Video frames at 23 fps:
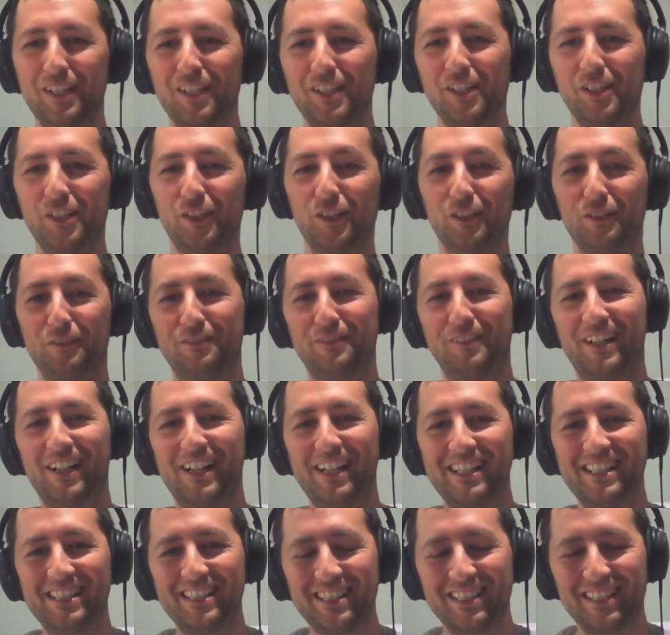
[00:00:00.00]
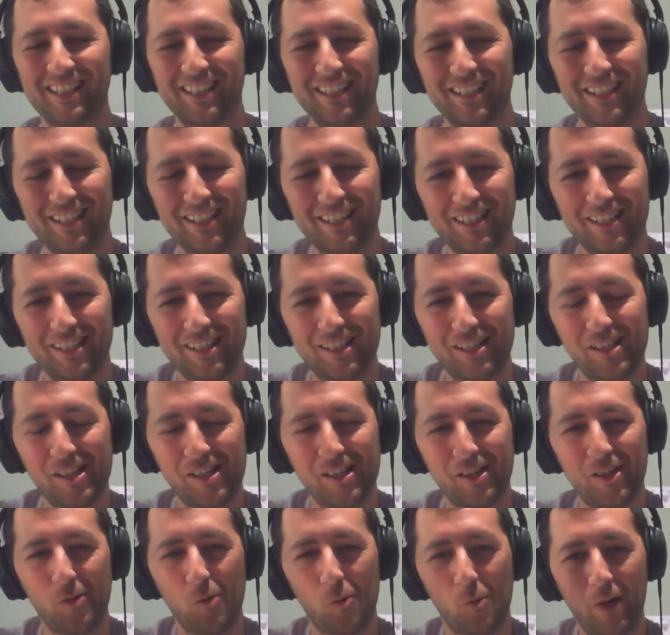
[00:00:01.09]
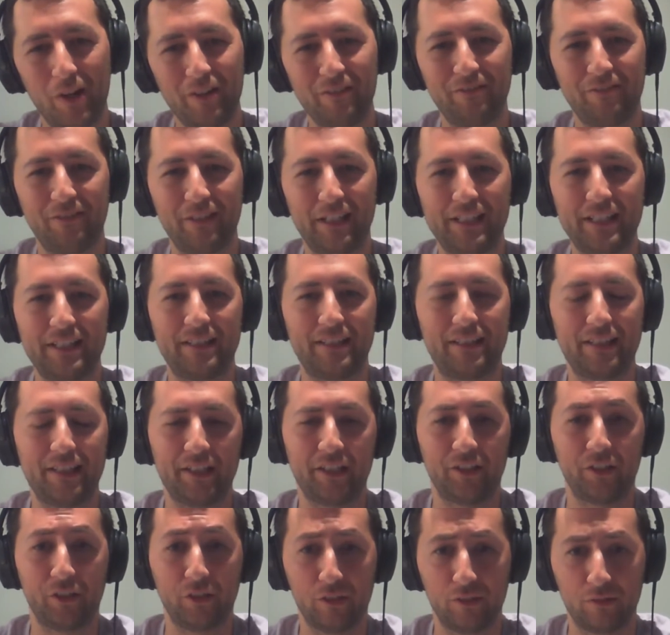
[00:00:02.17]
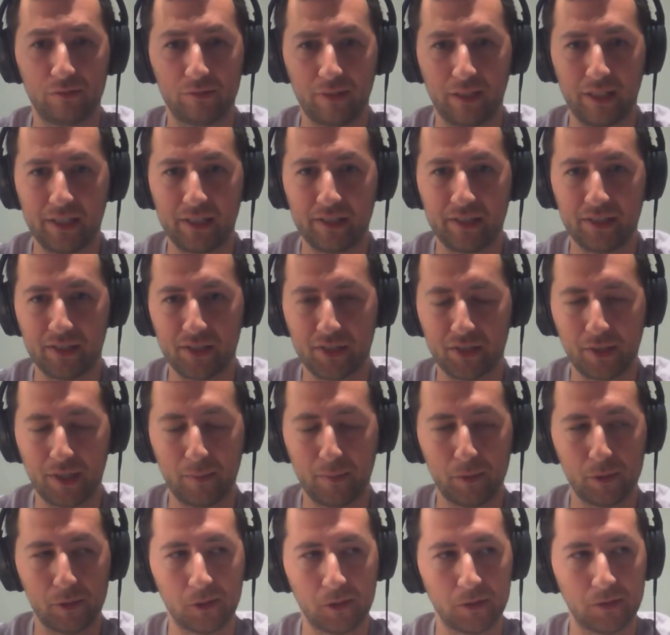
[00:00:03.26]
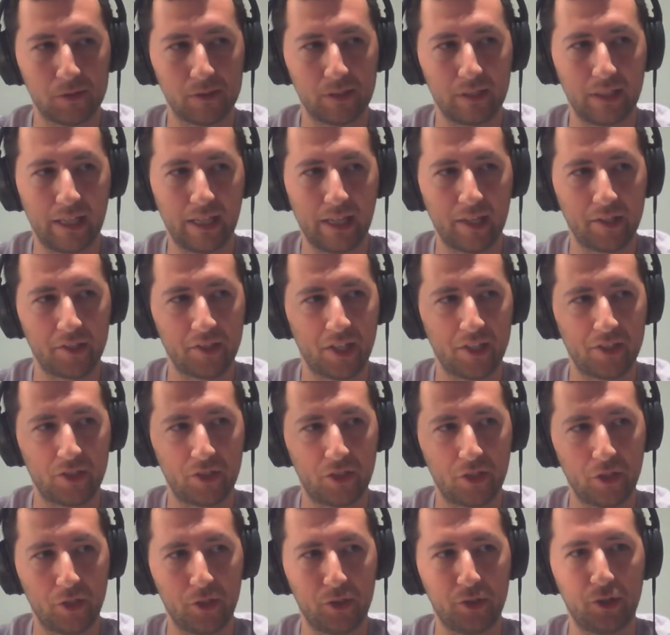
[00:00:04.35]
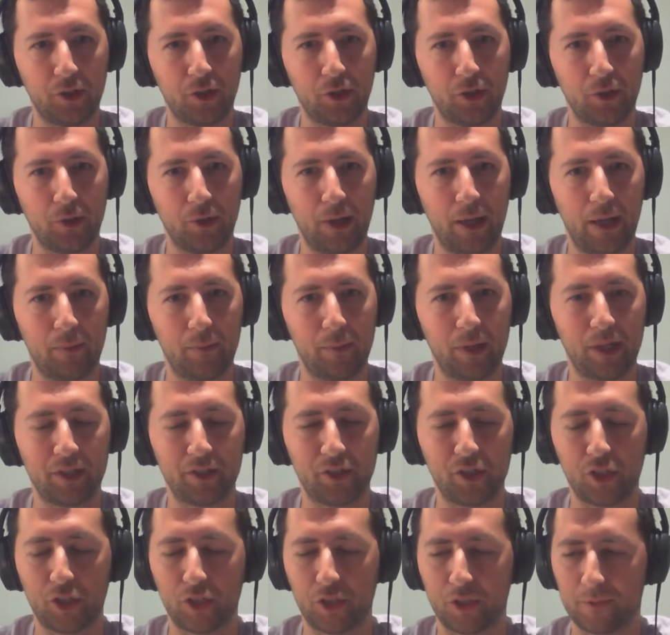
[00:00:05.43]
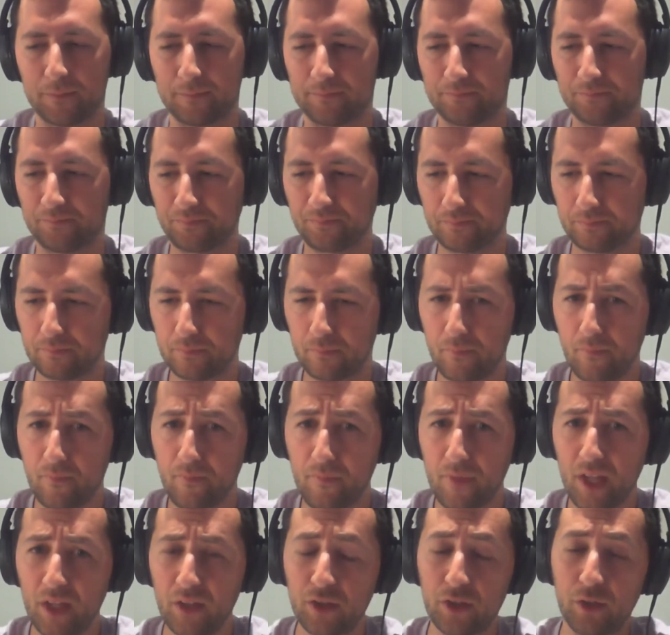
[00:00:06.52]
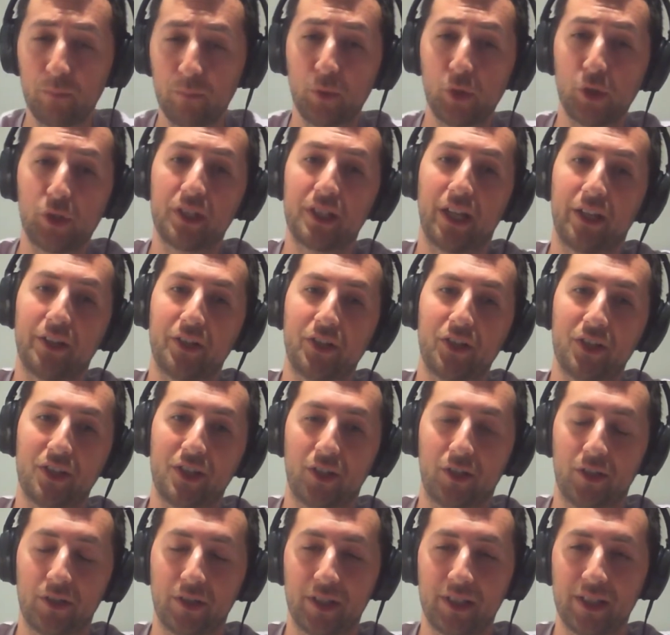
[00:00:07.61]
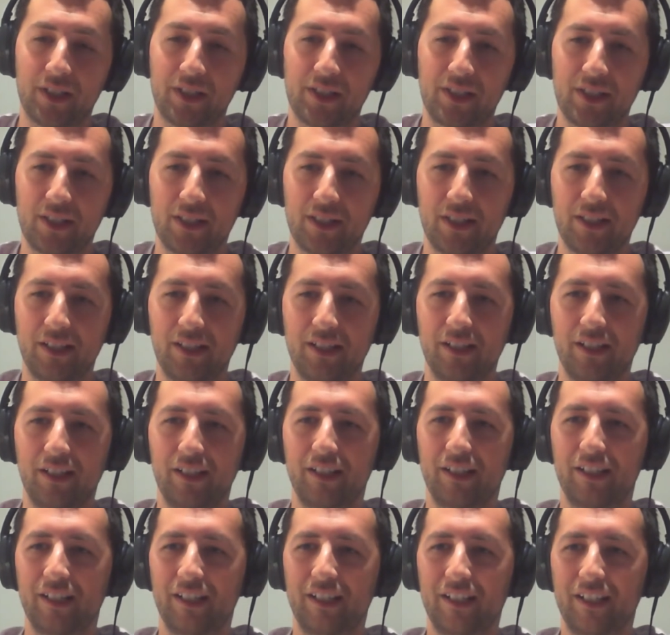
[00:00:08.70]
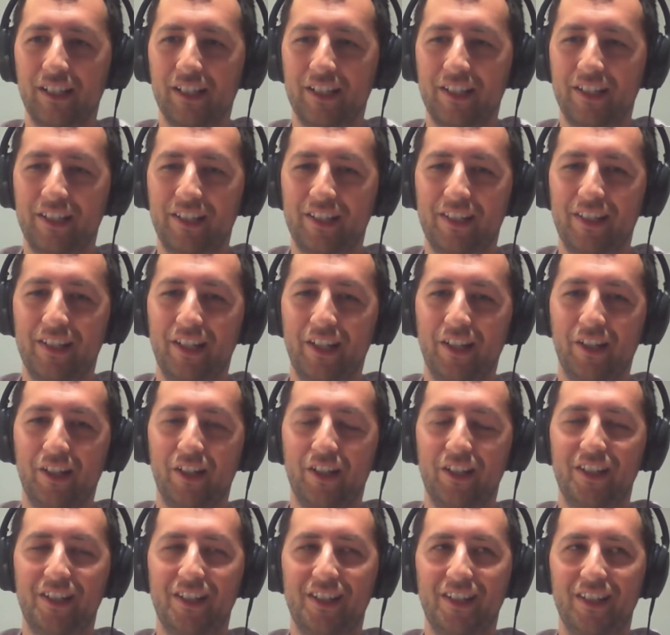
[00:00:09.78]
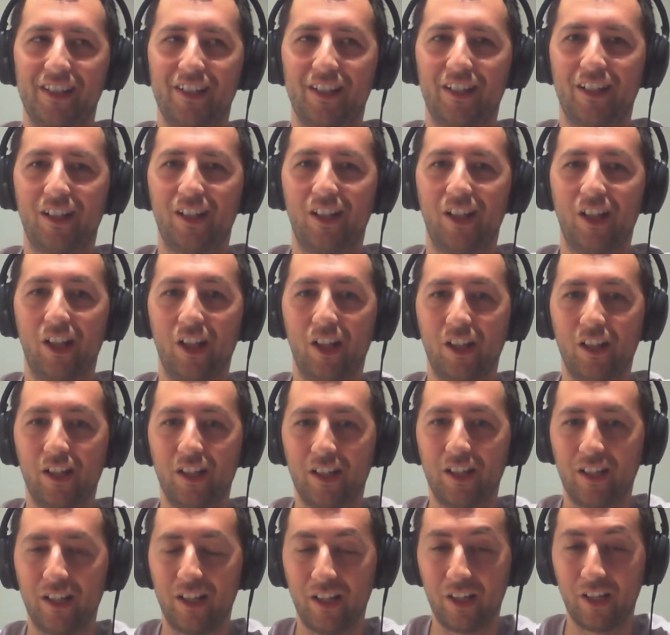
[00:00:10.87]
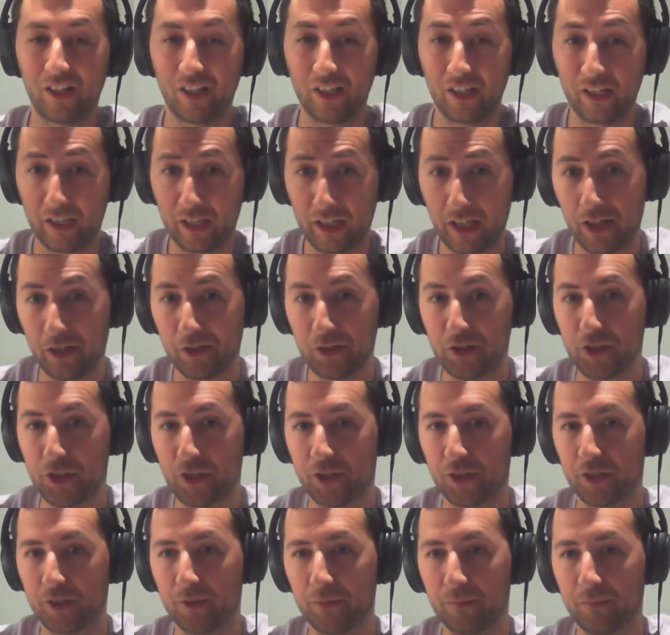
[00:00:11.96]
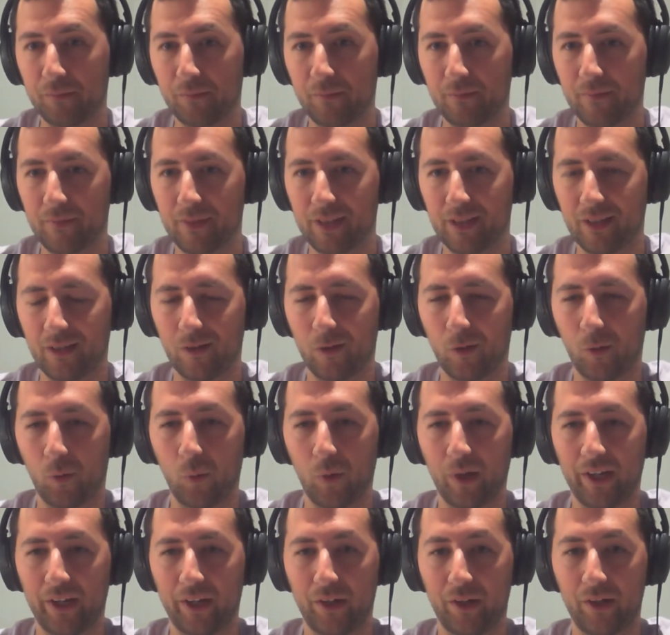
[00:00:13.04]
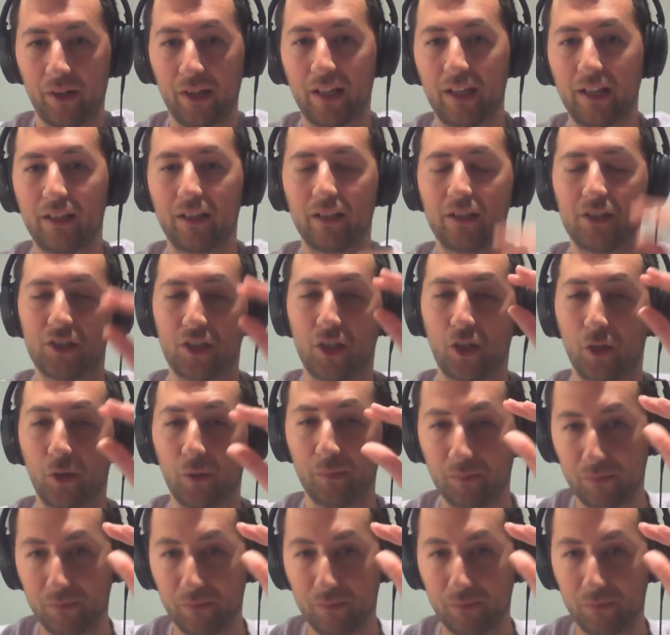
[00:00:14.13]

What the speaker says: you'll find one funny thing you'll find in Scrabble, and I don't know how much the book touches on this, is there's a culture where, so